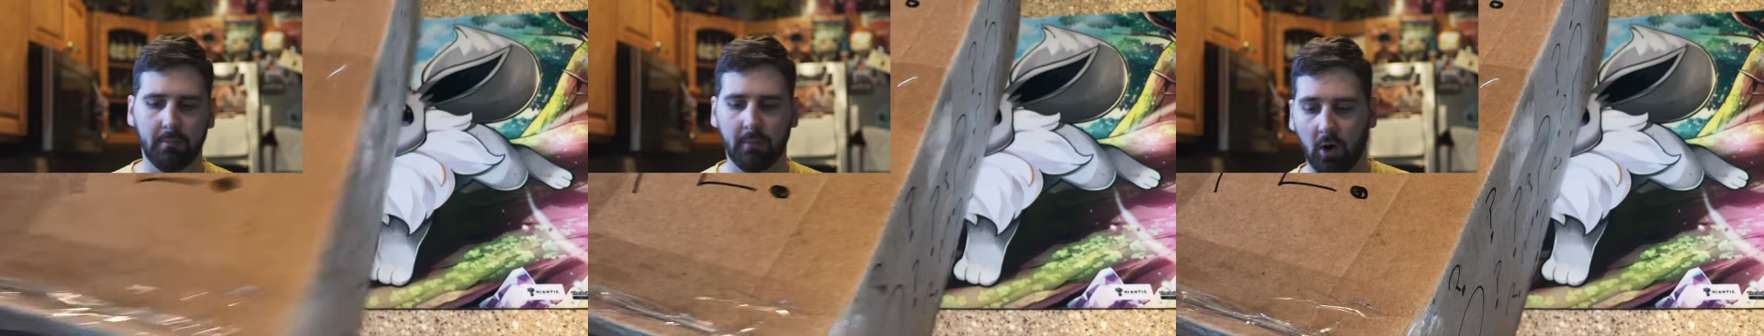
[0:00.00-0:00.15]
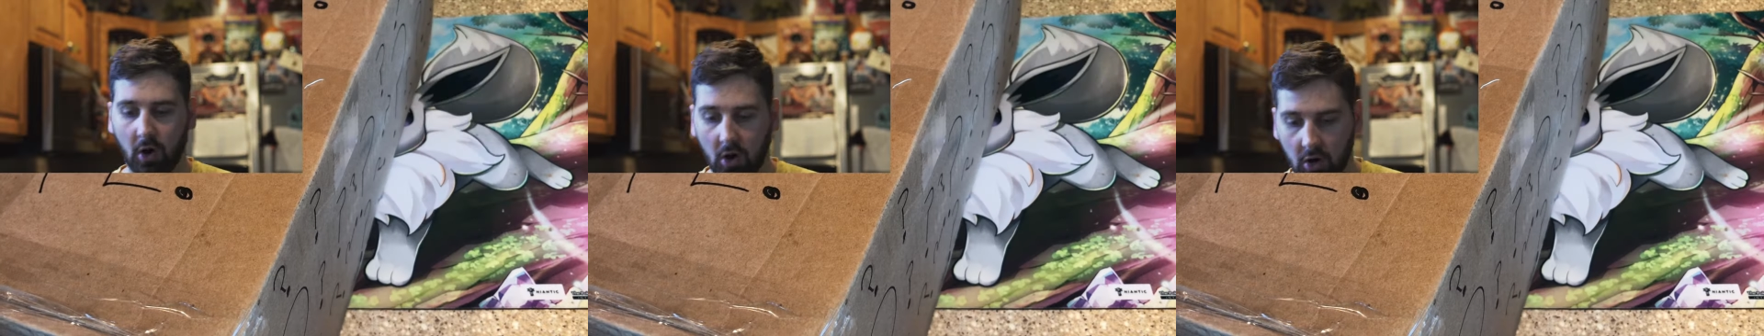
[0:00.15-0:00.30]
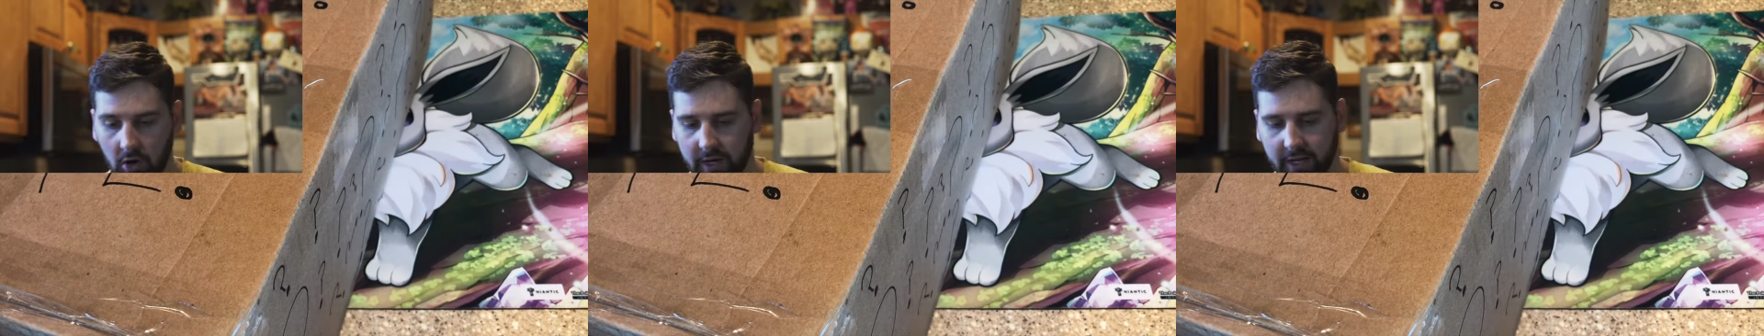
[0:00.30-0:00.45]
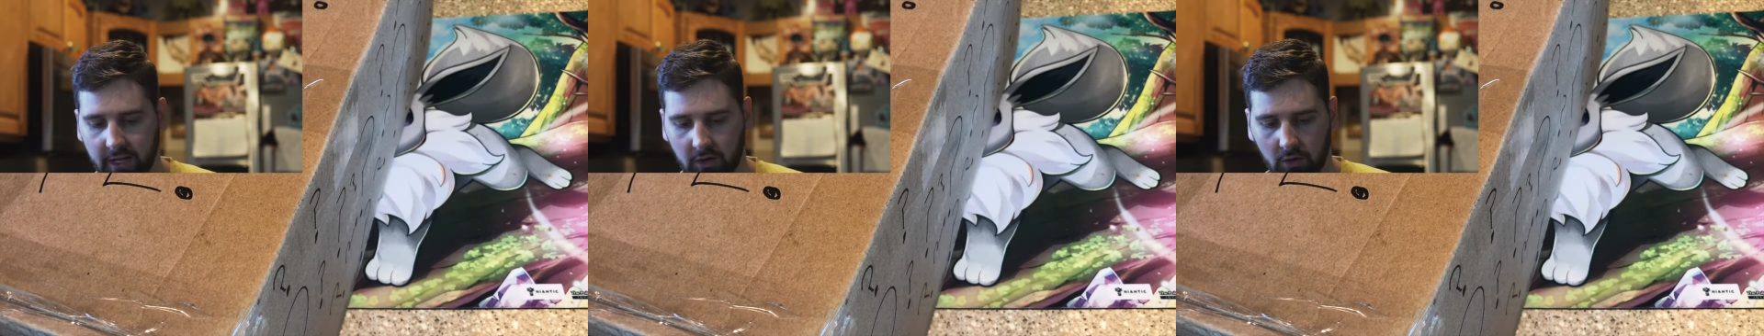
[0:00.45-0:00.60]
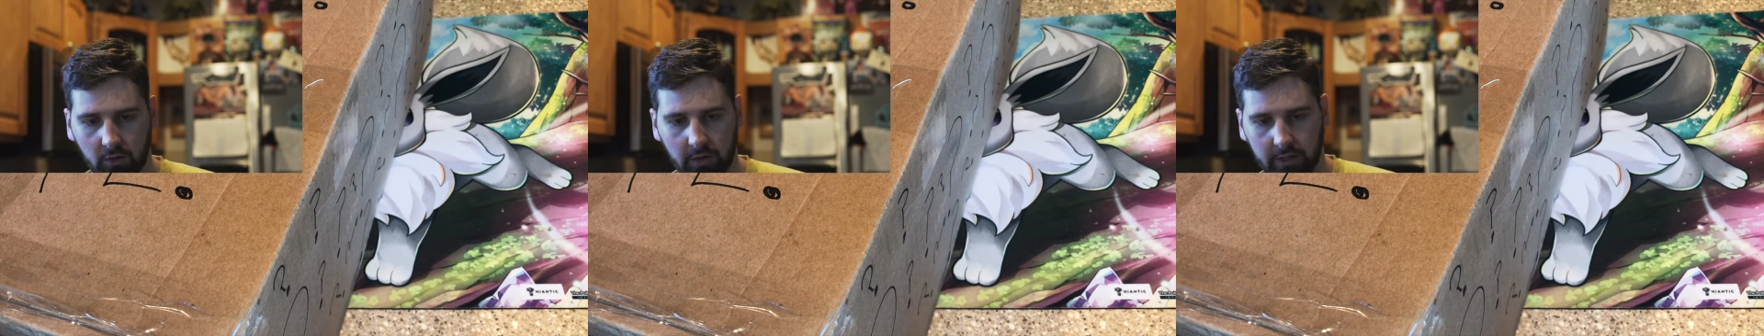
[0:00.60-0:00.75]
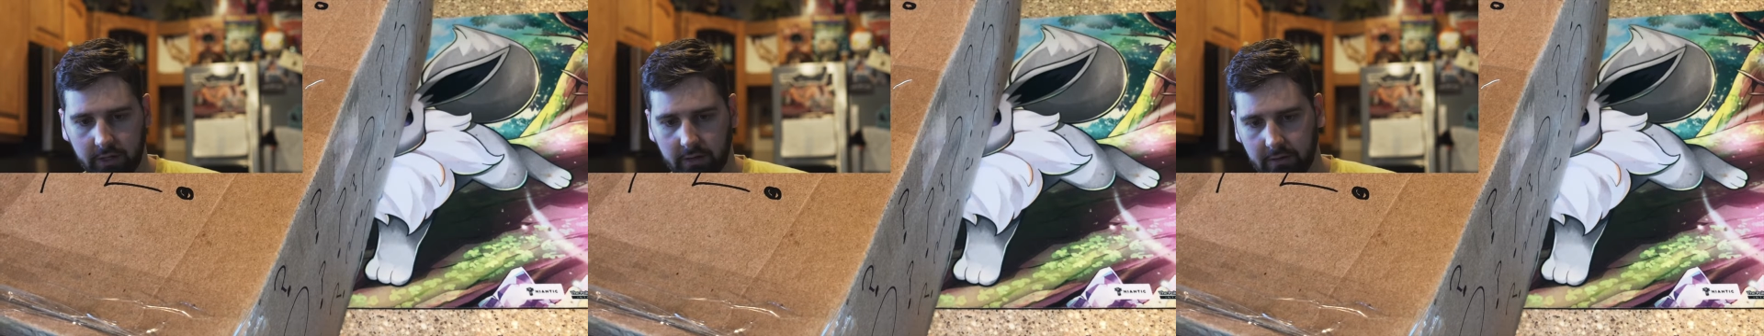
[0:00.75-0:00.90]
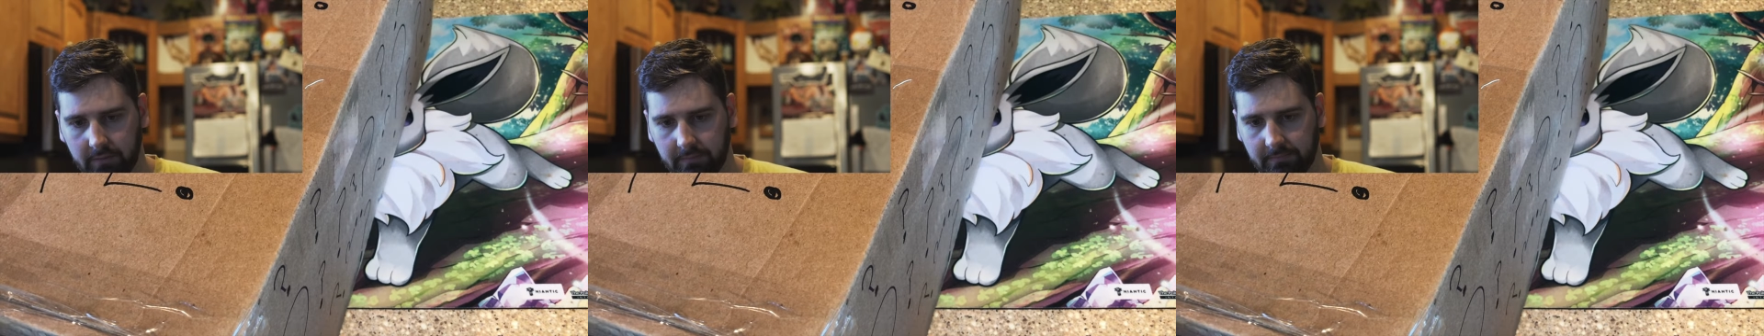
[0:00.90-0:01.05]
Already
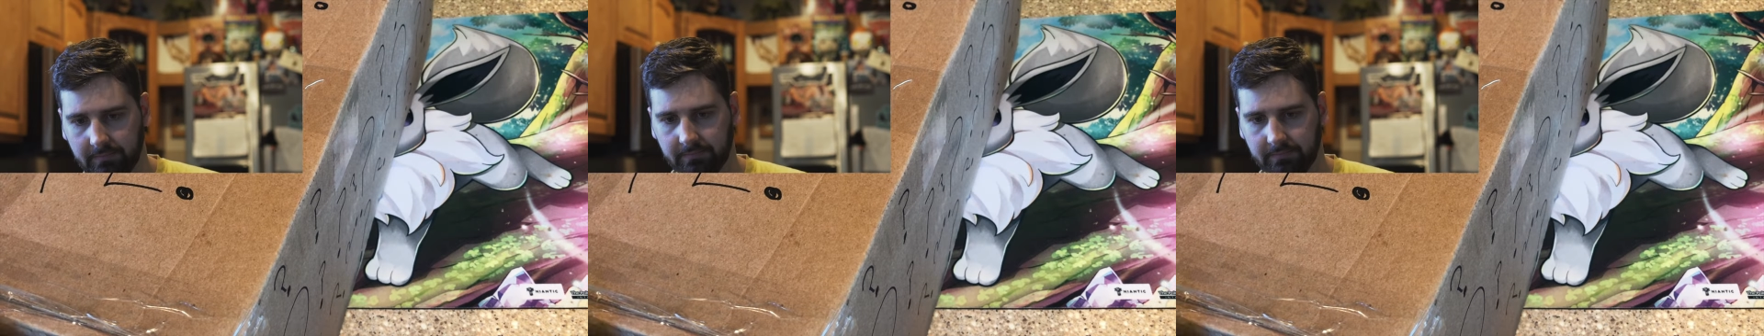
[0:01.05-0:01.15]
annoyed.